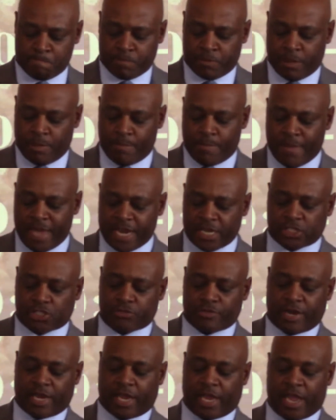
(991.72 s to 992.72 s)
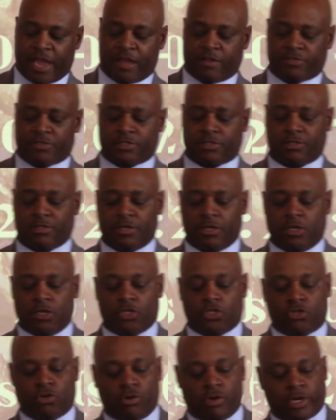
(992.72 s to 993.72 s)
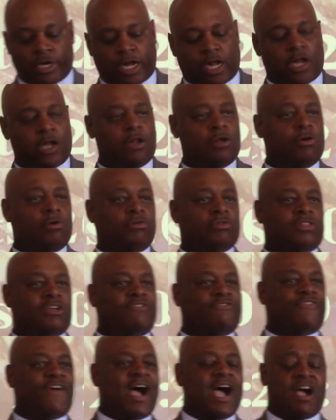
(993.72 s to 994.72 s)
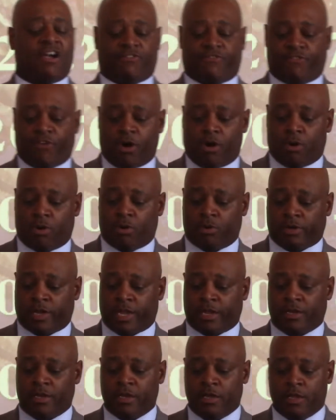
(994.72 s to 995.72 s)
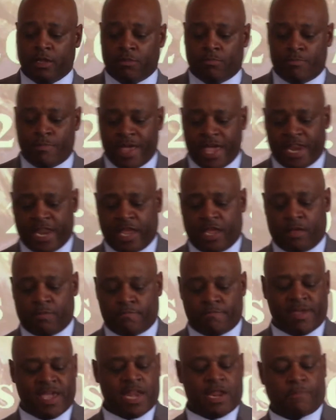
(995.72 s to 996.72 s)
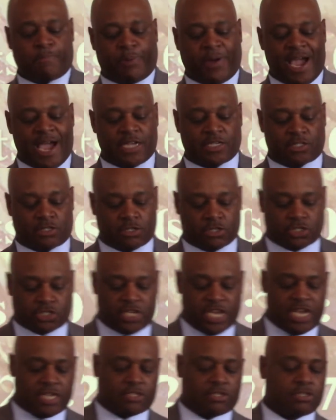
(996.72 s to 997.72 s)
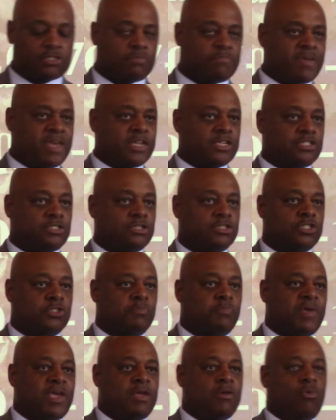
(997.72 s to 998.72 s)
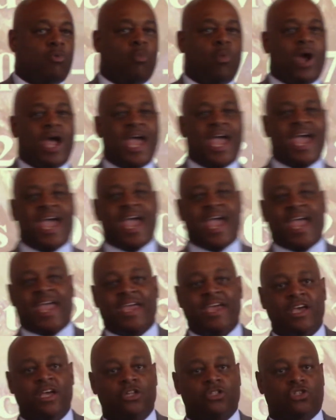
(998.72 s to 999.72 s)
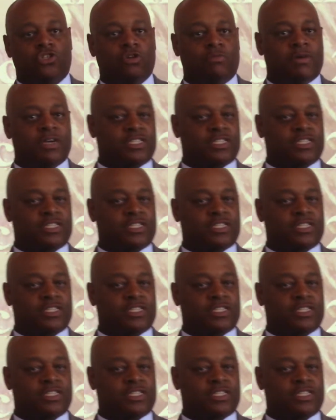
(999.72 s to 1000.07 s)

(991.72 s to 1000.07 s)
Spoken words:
Ministry gifts to include the fivefold, and many, many pastors, teachers, ministers spend way too much